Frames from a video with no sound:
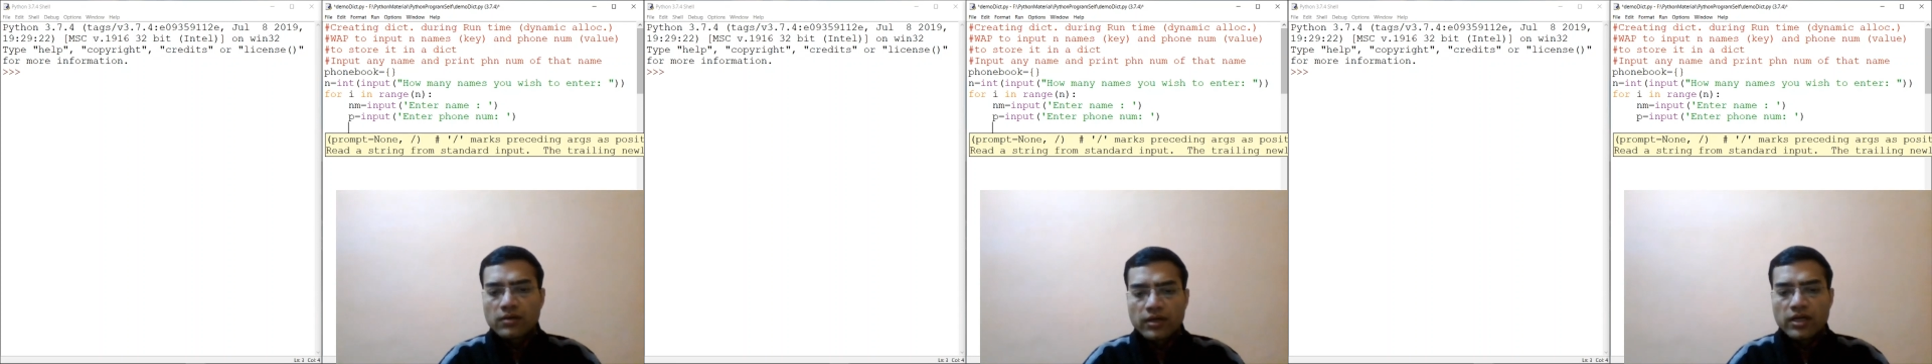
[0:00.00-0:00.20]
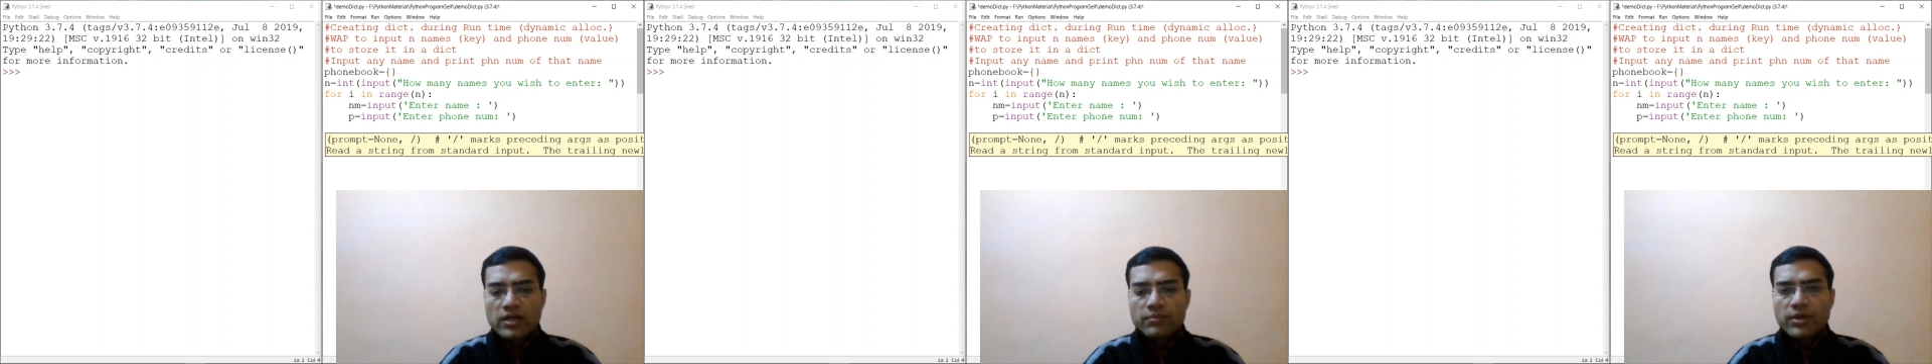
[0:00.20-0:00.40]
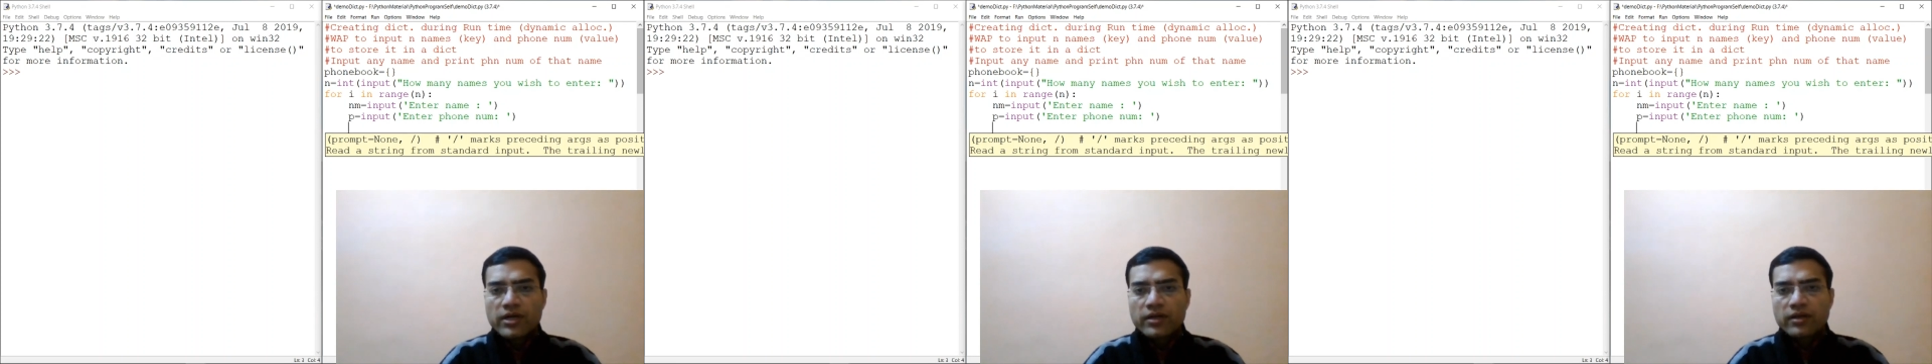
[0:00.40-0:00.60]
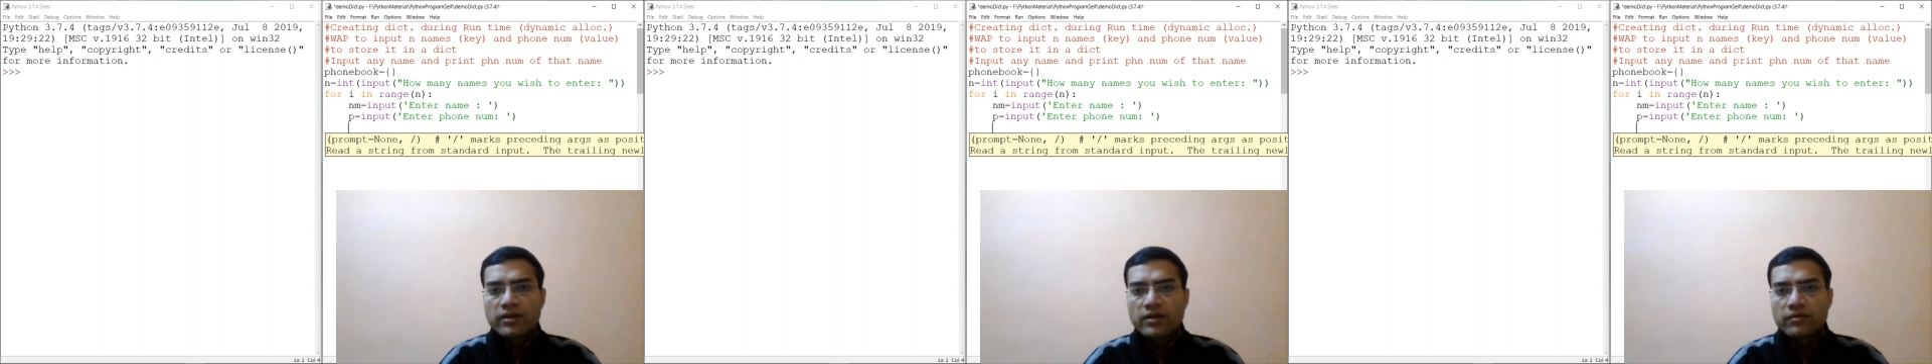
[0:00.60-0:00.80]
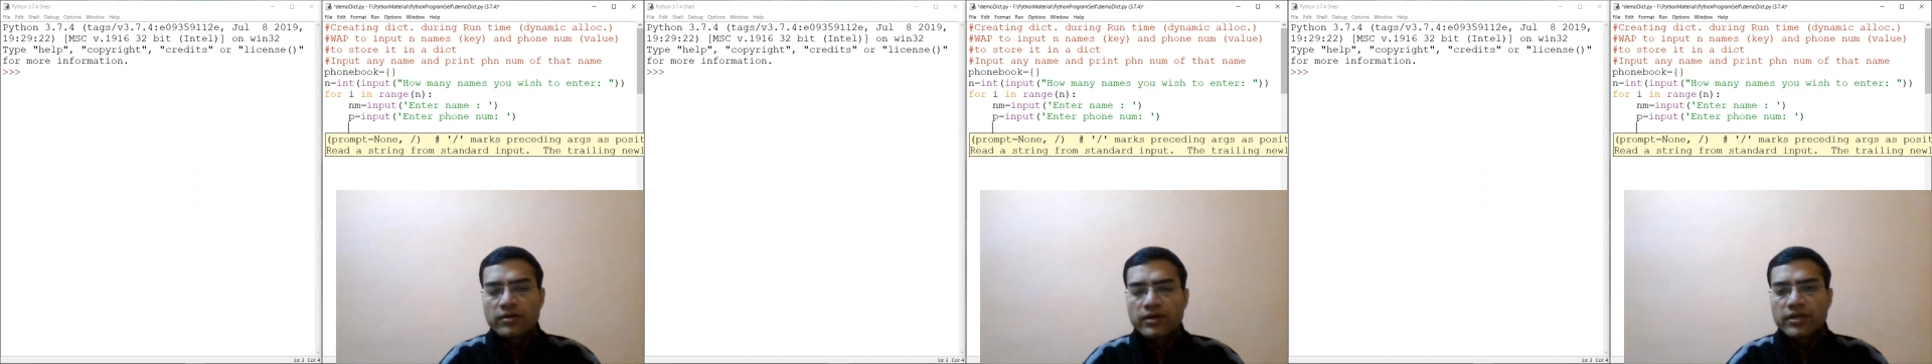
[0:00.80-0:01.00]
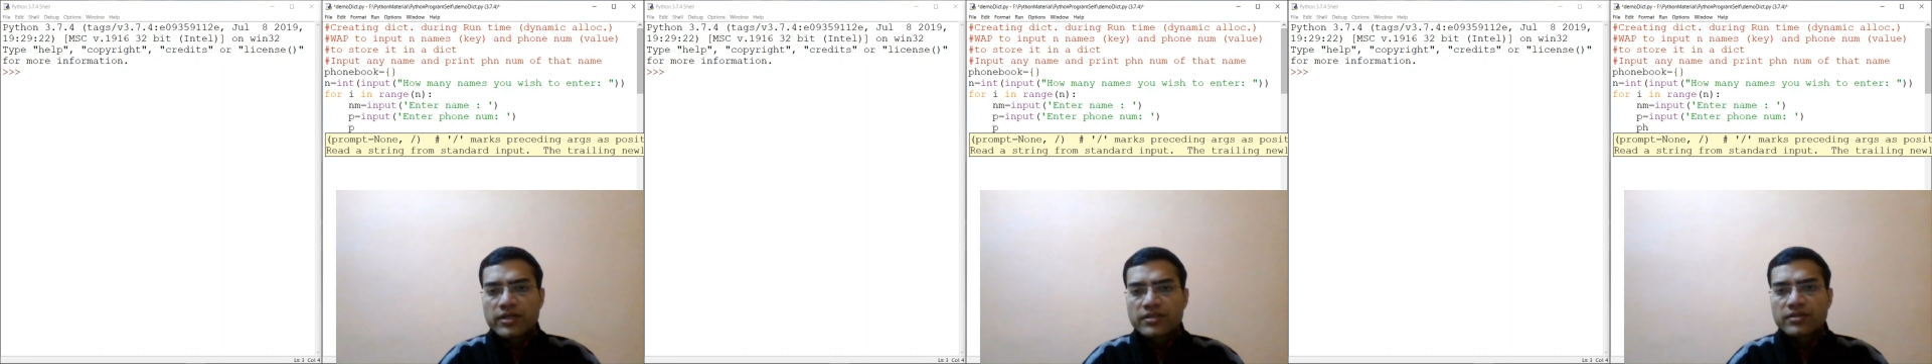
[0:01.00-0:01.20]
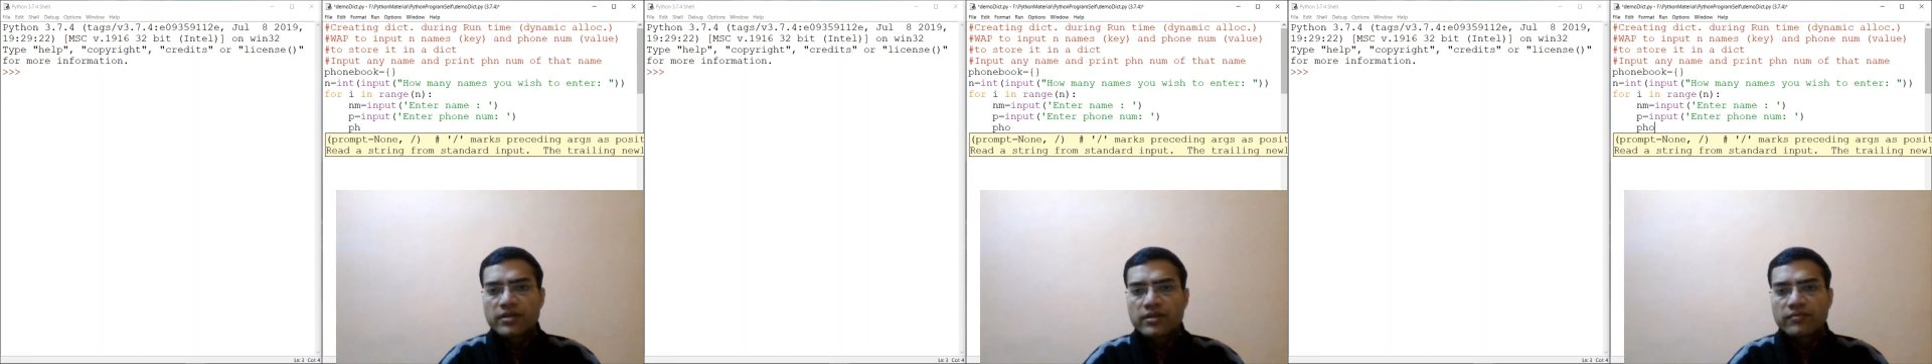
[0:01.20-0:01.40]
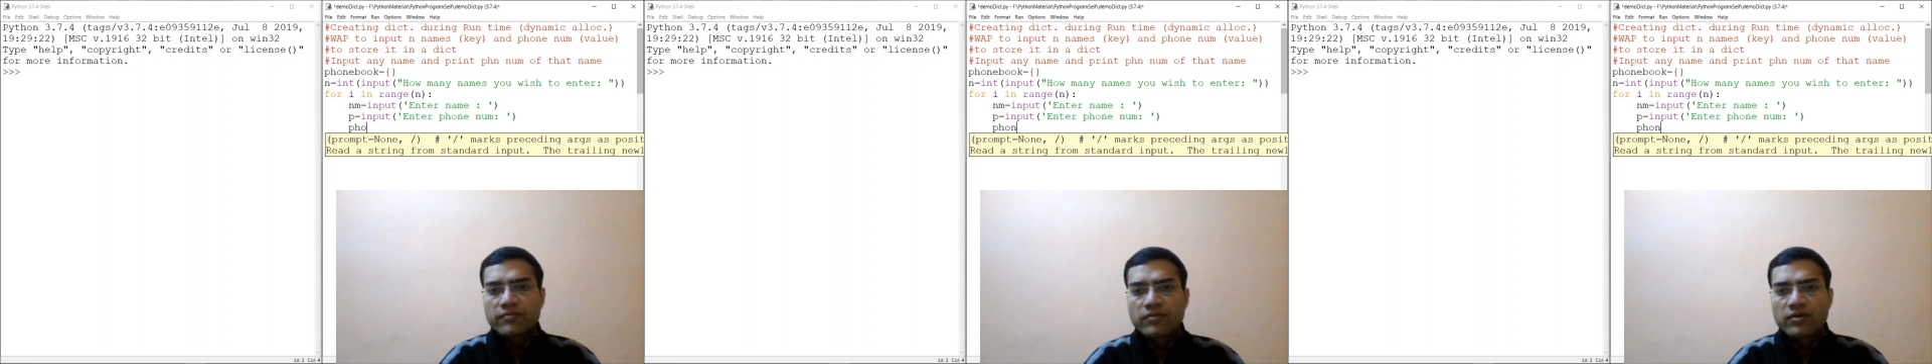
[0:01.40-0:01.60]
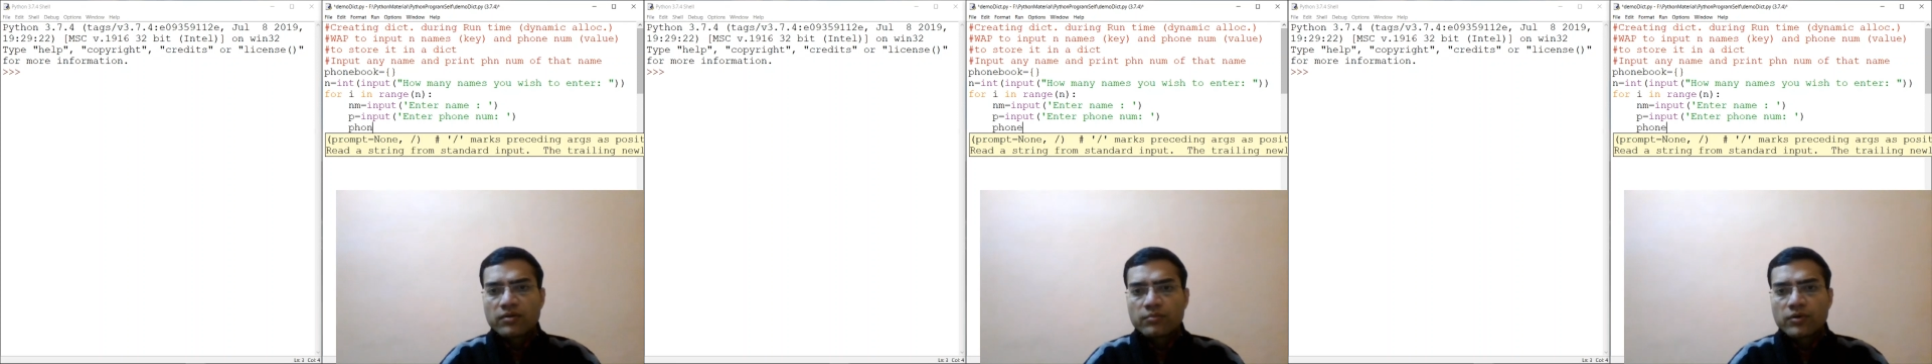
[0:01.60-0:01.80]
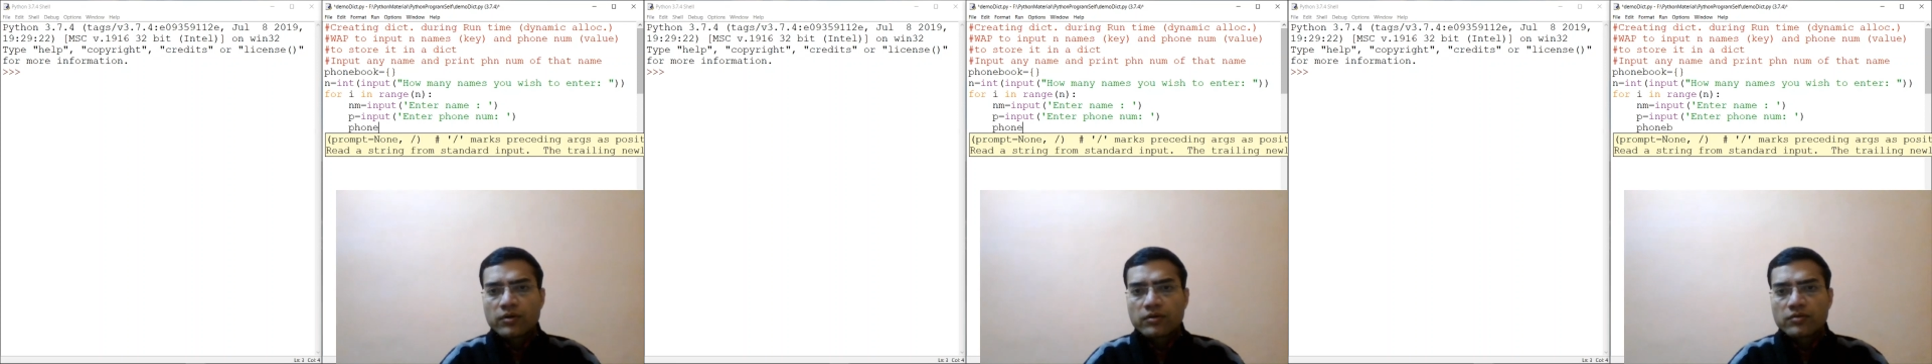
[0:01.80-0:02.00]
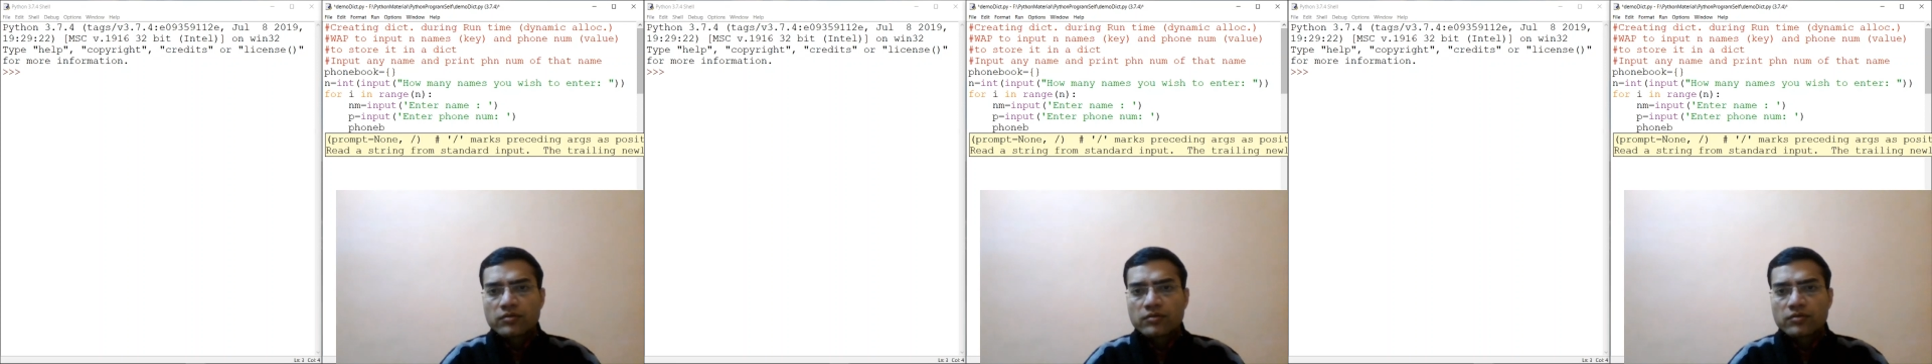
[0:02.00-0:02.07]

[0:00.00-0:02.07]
element in our dictionary phone book.